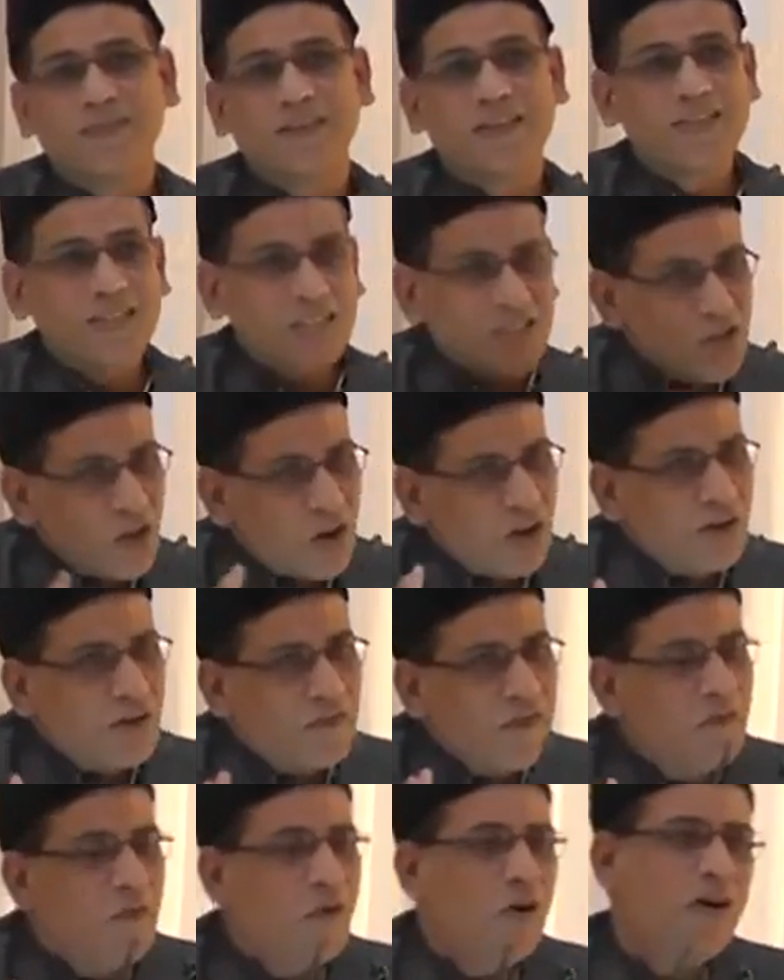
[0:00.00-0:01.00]
It's a sort
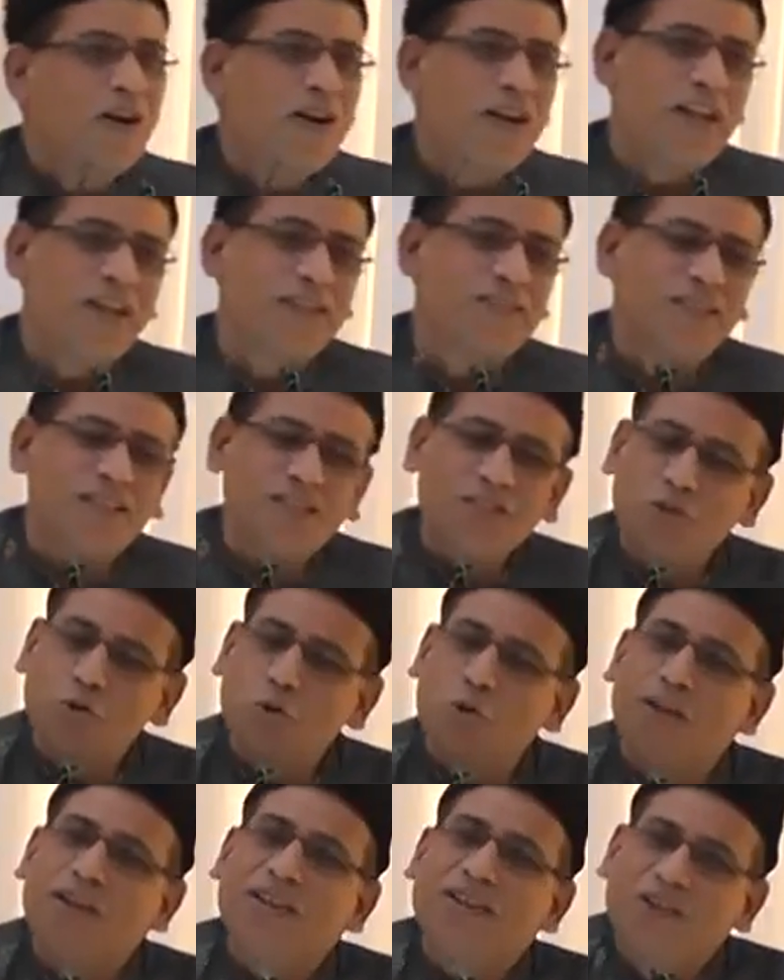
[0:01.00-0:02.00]
of a warning, just
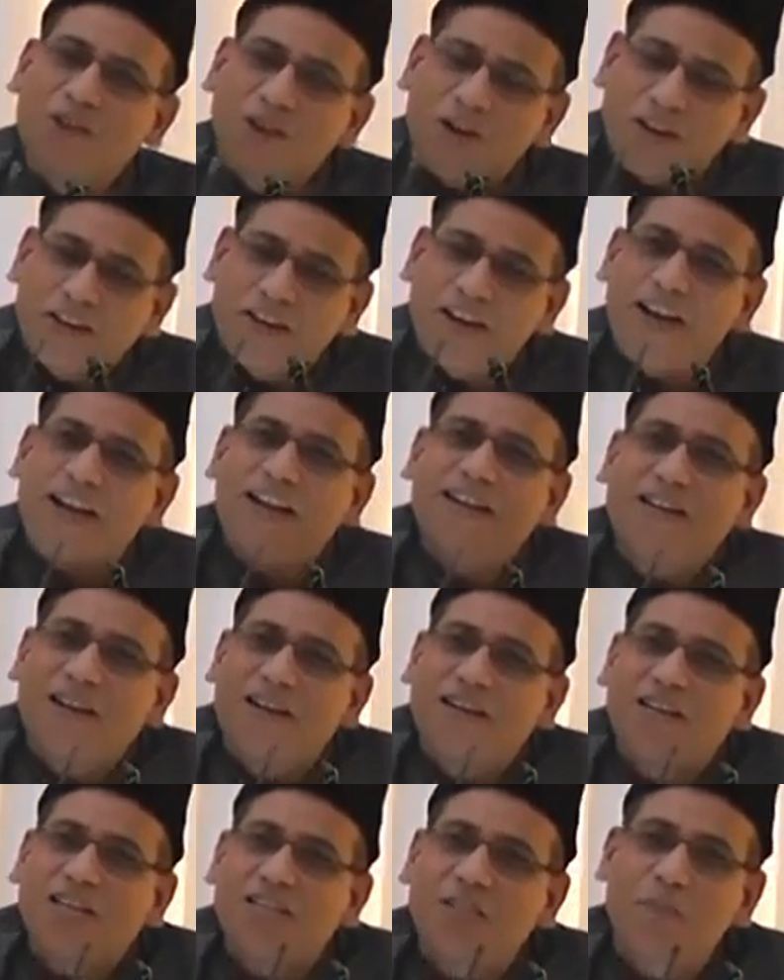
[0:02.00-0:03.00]
showing your
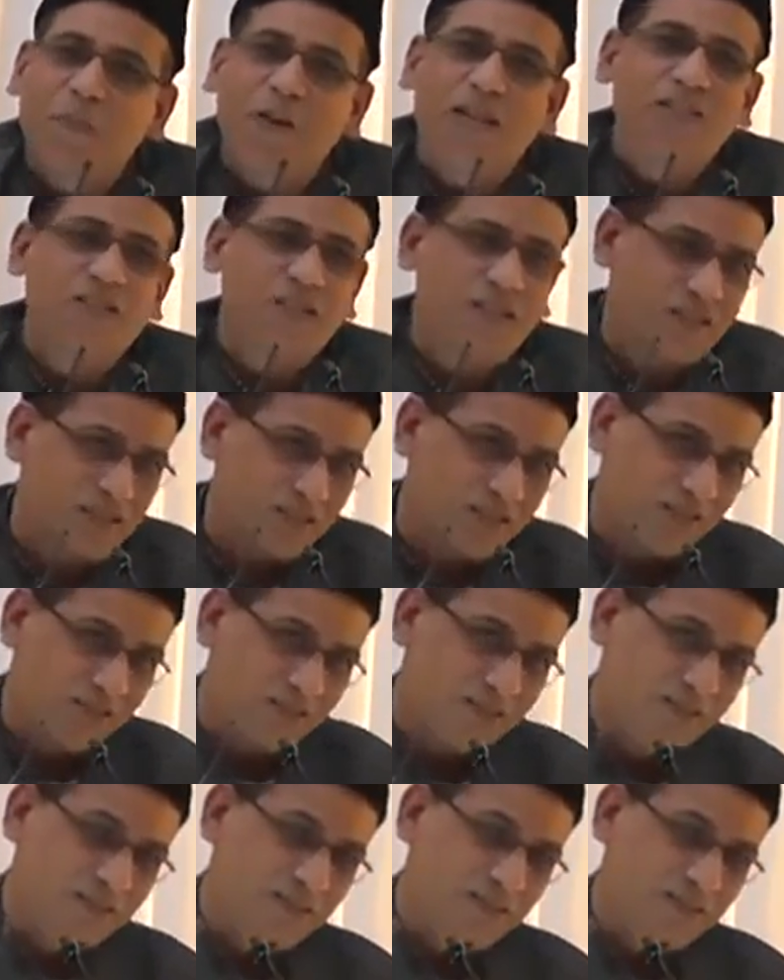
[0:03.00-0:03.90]
greater displeasure.